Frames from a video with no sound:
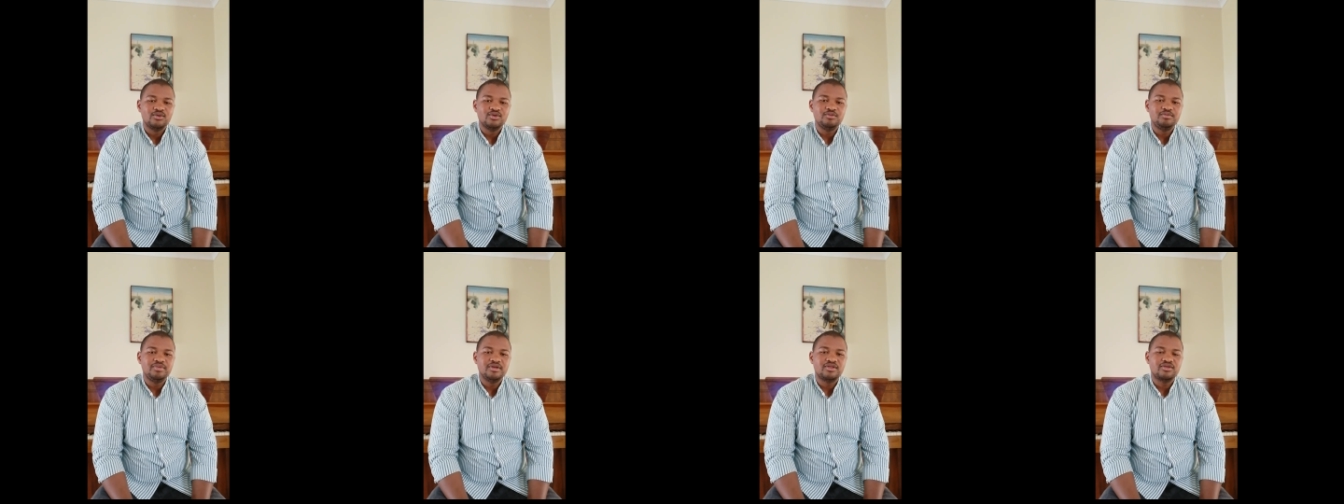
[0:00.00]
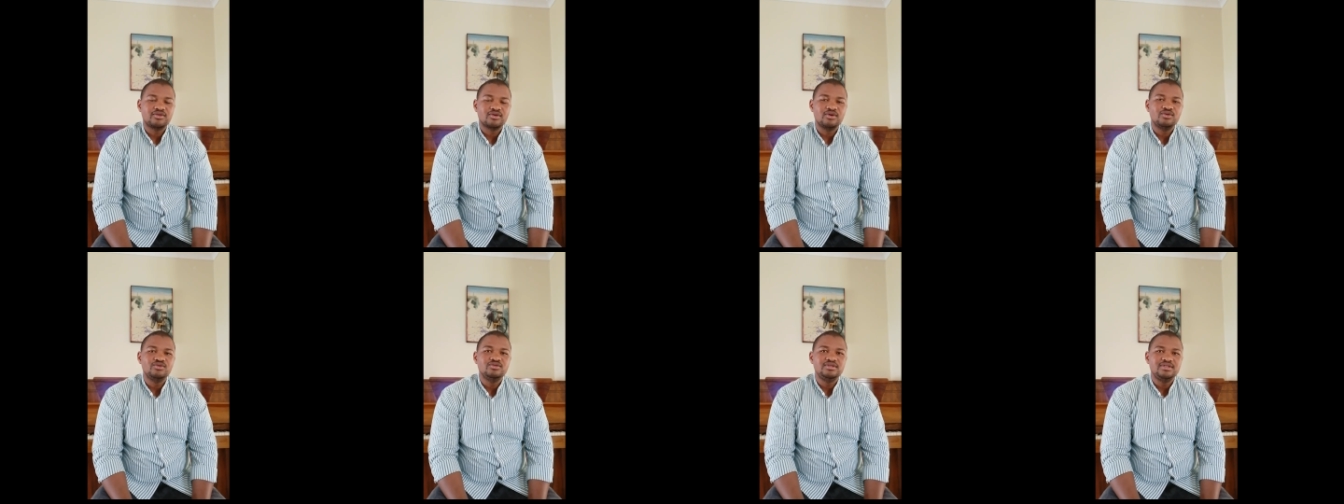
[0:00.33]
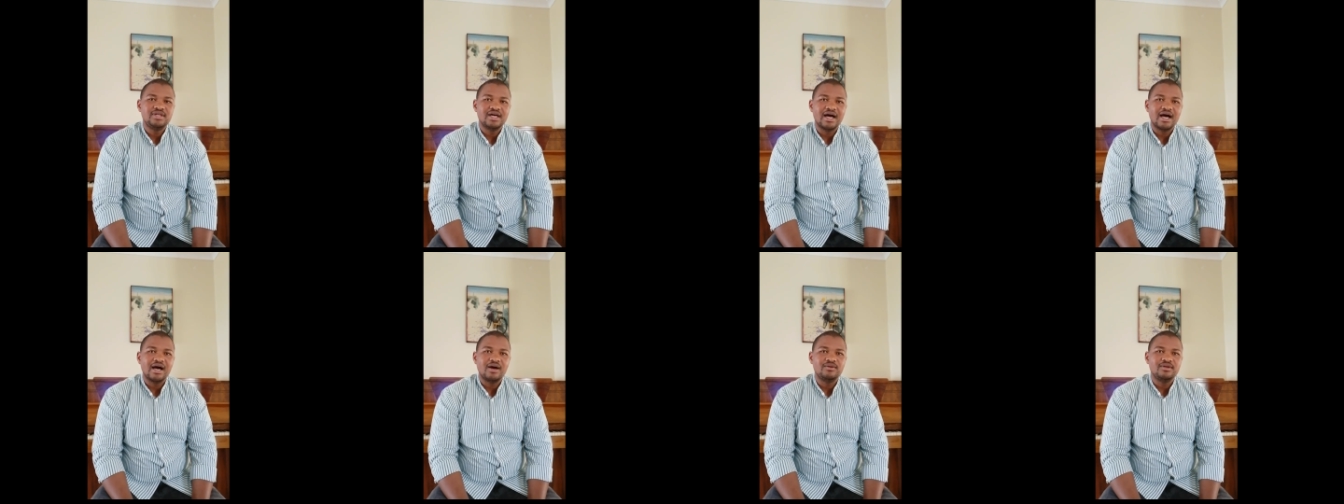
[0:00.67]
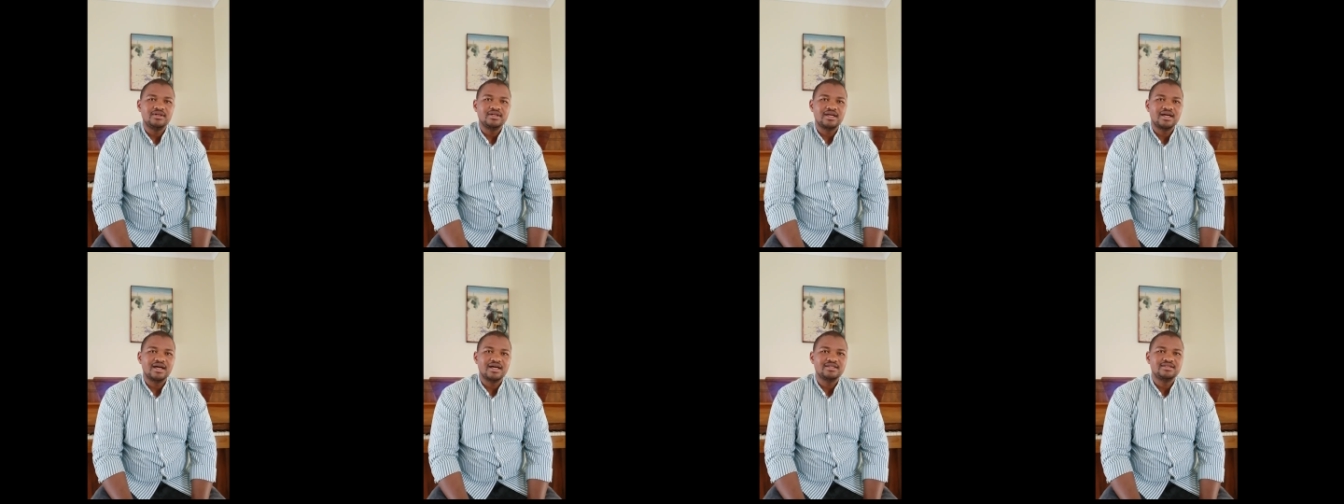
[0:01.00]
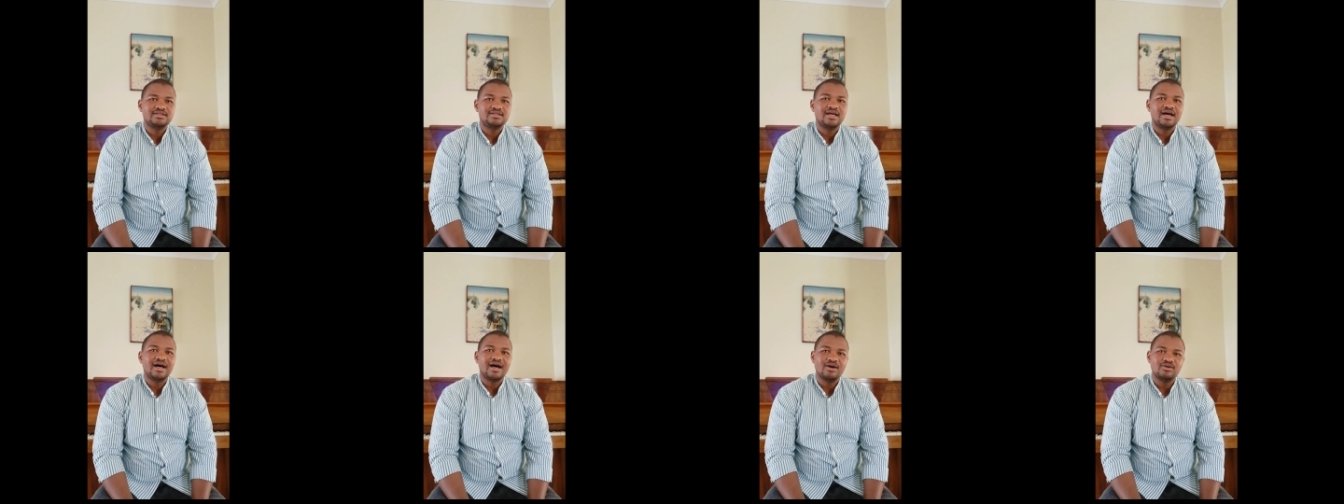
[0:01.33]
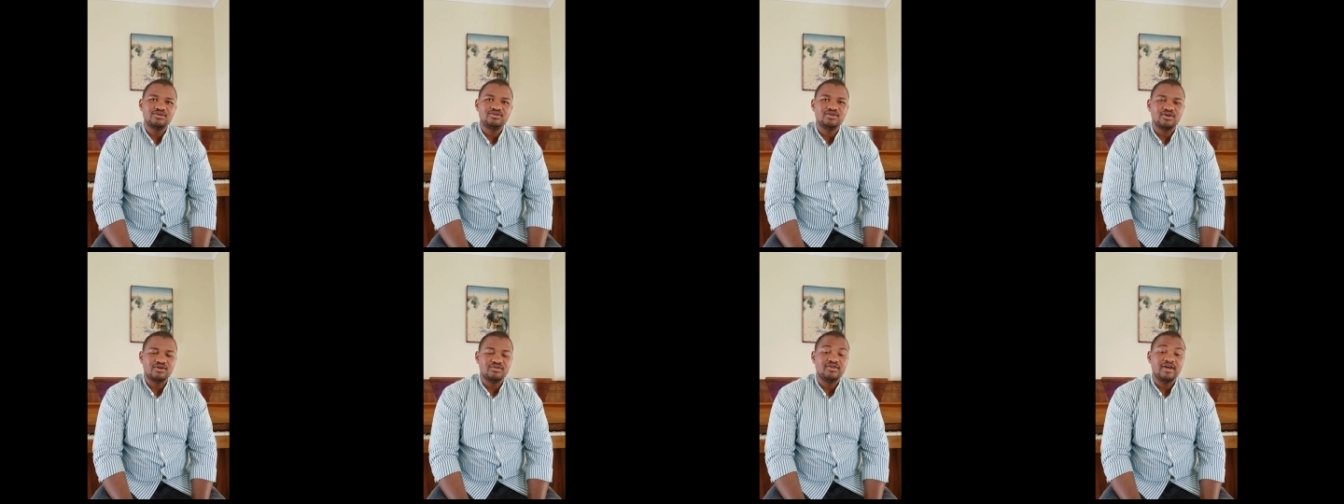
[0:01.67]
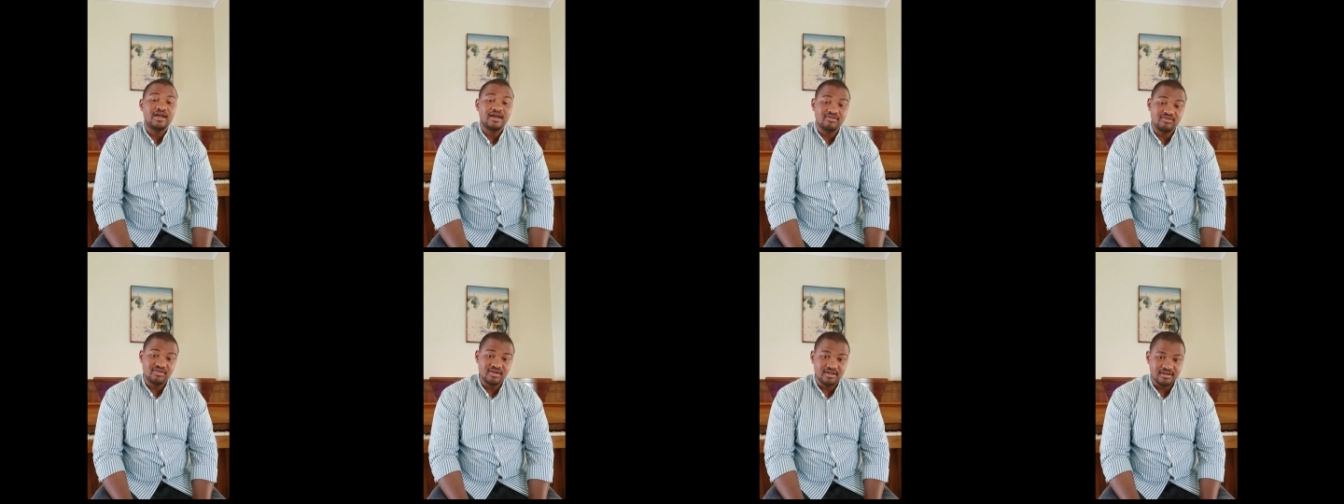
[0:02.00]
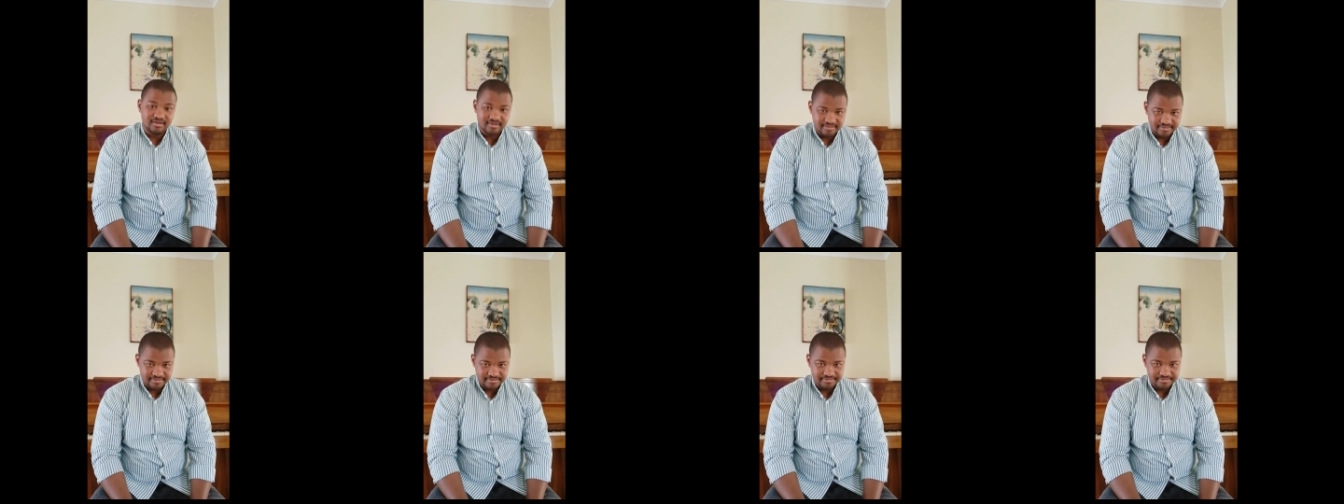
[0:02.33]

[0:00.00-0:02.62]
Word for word: would be thrown down and cast out of heaven?